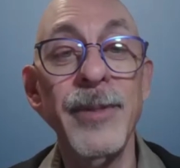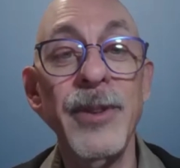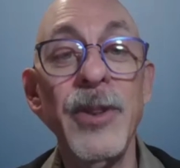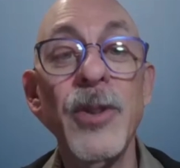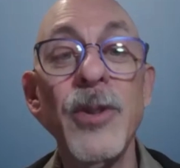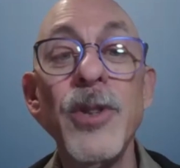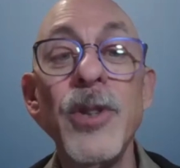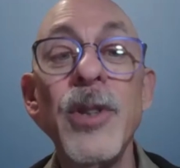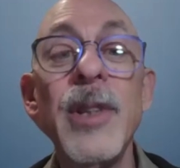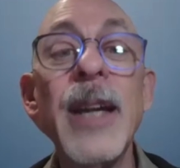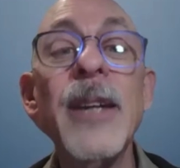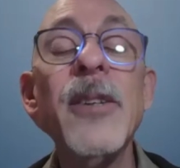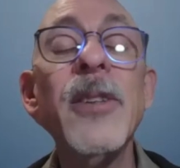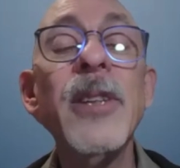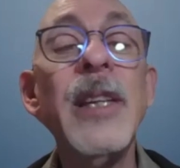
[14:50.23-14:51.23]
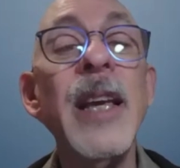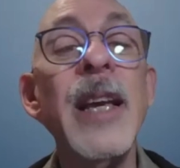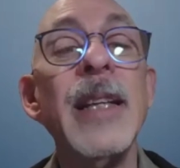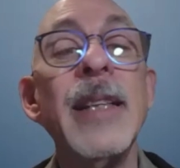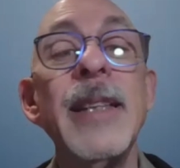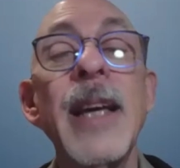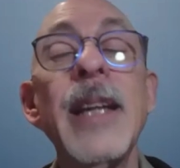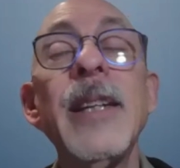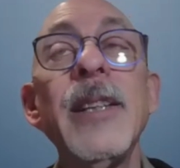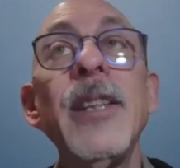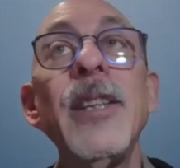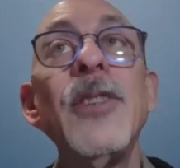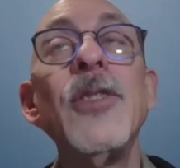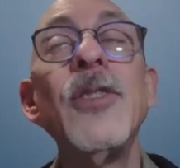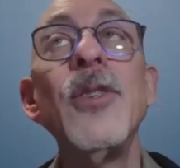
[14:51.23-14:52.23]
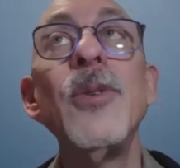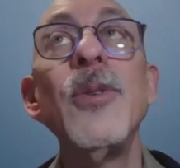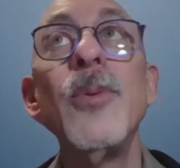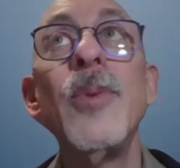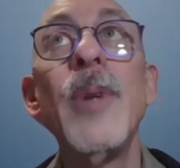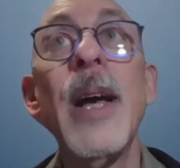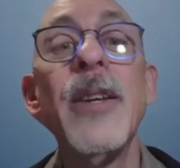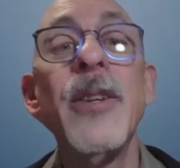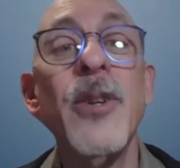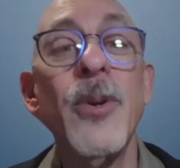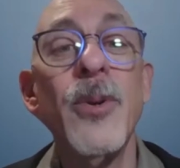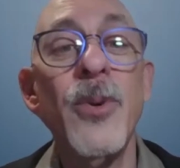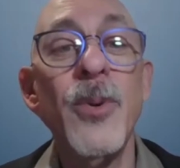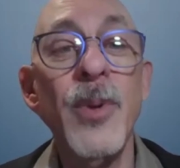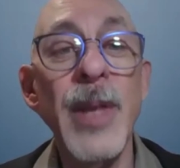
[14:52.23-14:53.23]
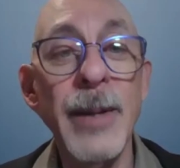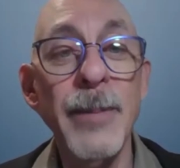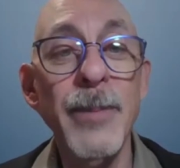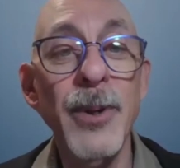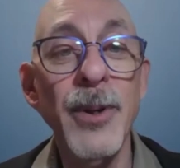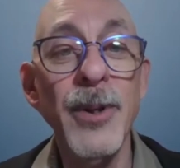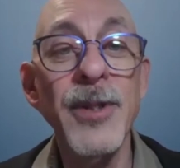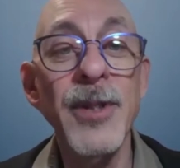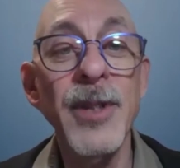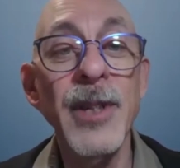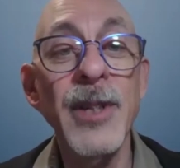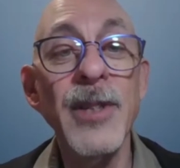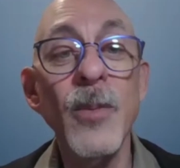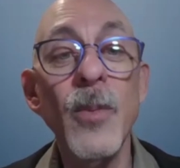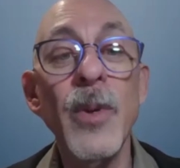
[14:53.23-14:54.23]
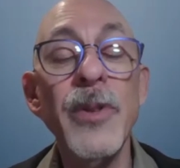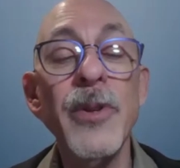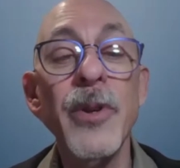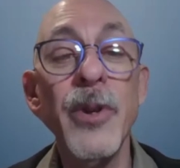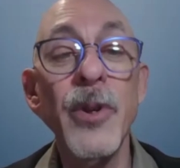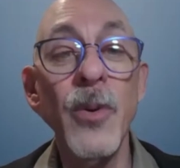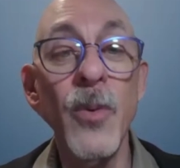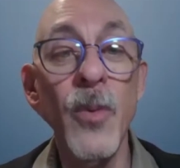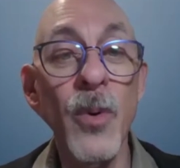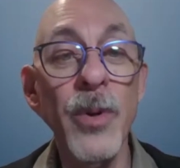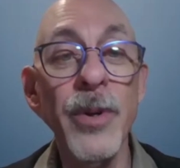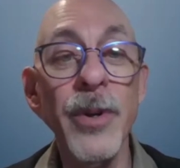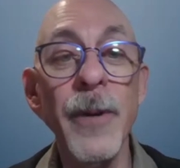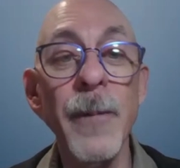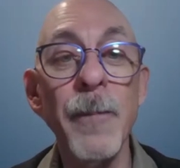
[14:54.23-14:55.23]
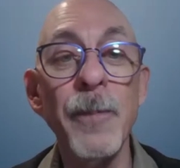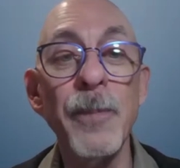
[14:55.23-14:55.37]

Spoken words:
Because not only do you not know who that person is and what they're going to order,